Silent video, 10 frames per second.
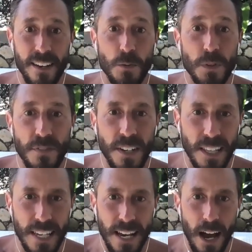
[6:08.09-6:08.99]

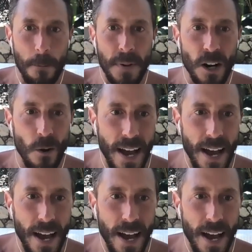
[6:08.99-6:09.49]
specifically amino